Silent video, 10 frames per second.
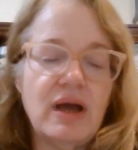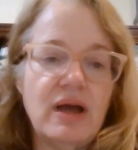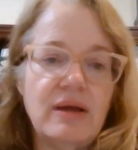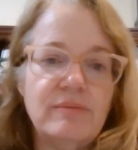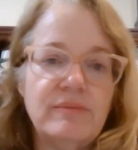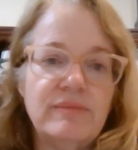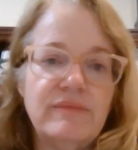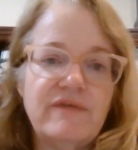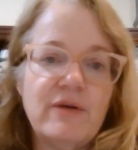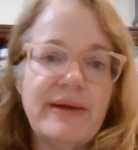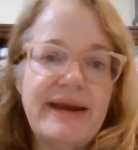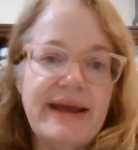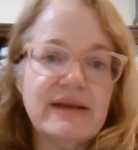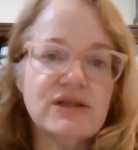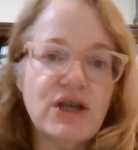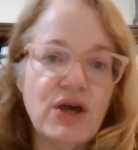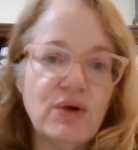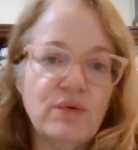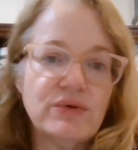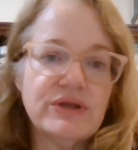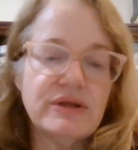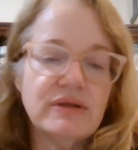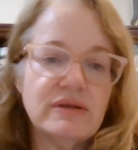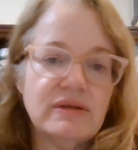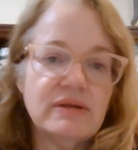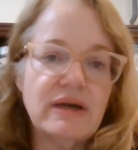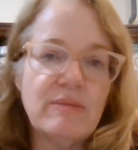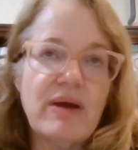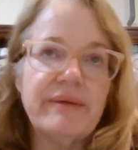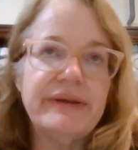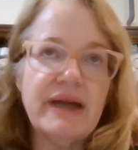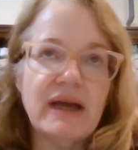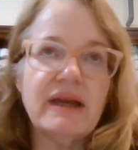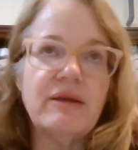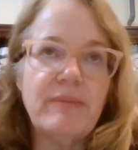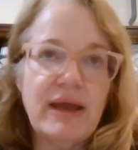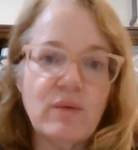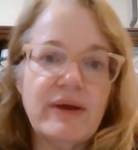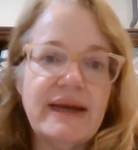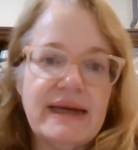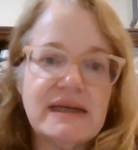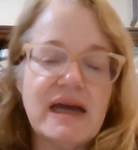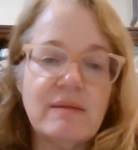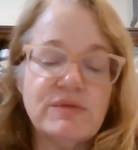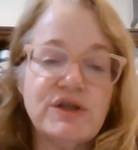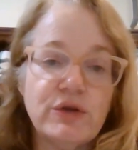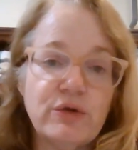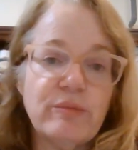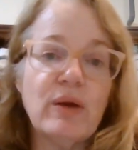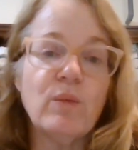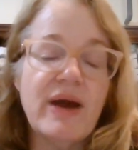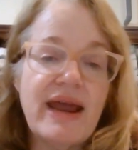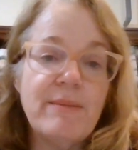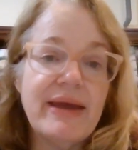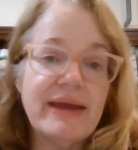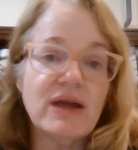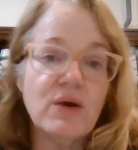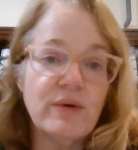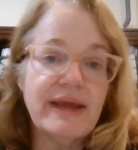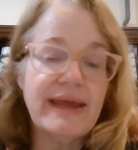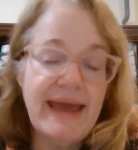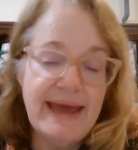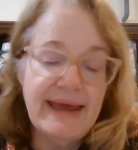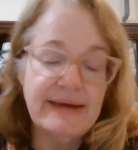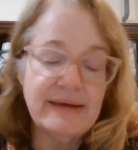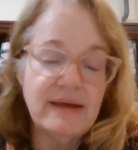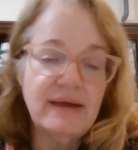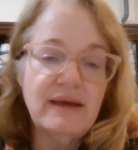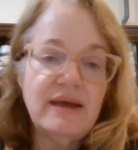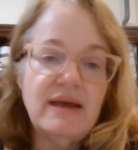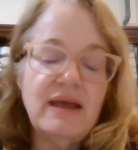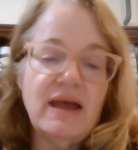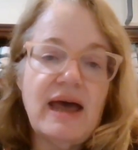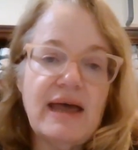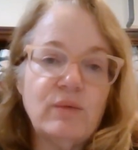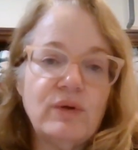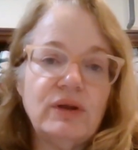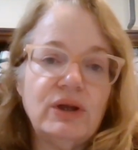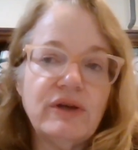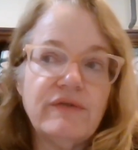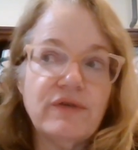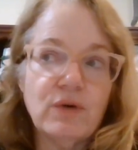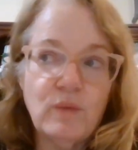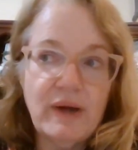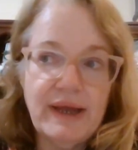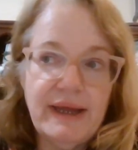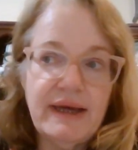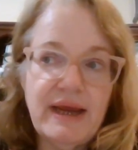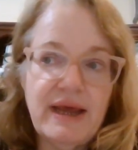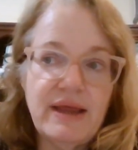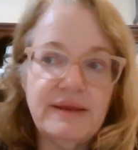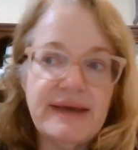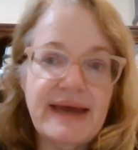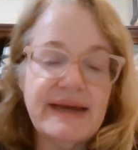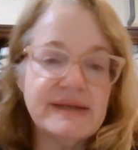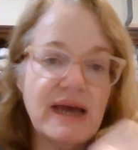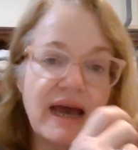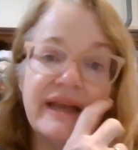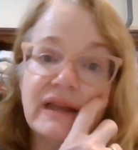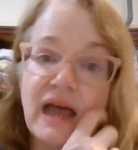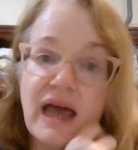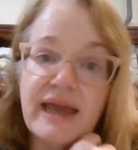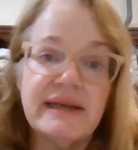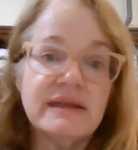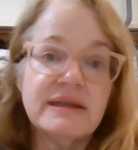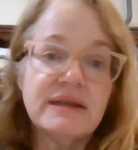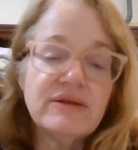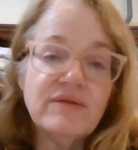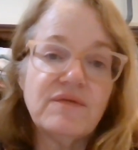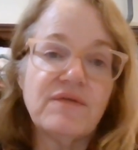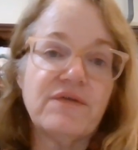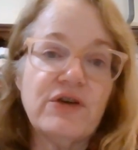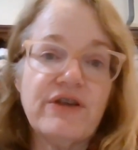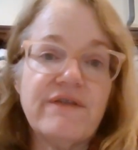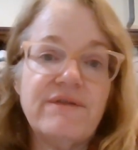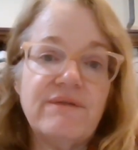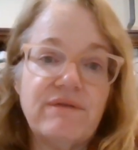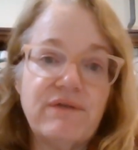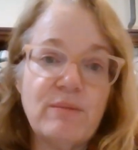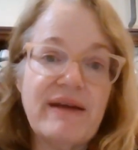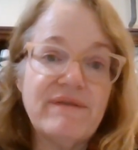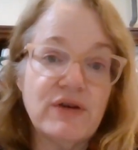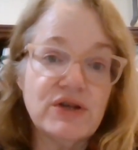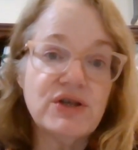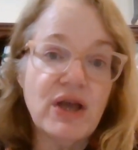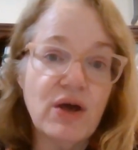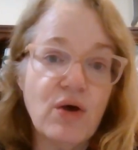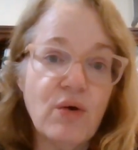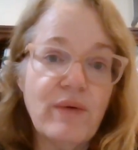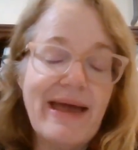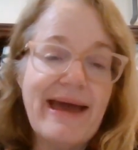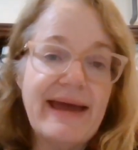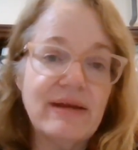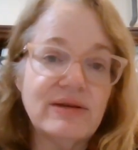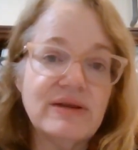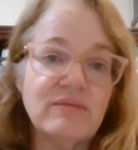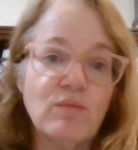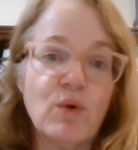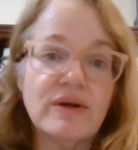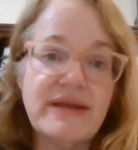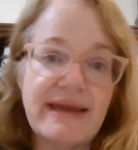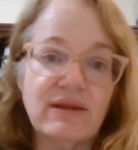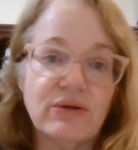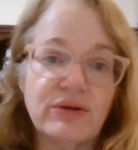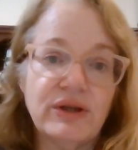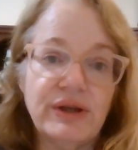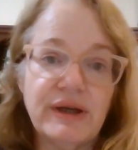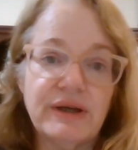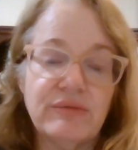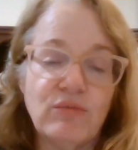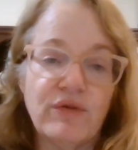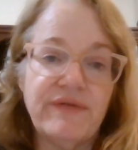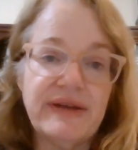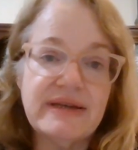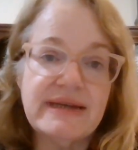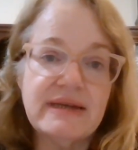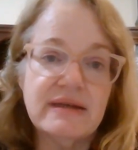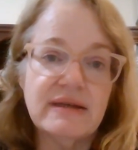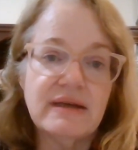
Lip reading: my next coat. I'm probably not going to make one anytime soon, but when I make a coat again, I will look for one that is unlined for the for my first go at more tailored look, more fitted.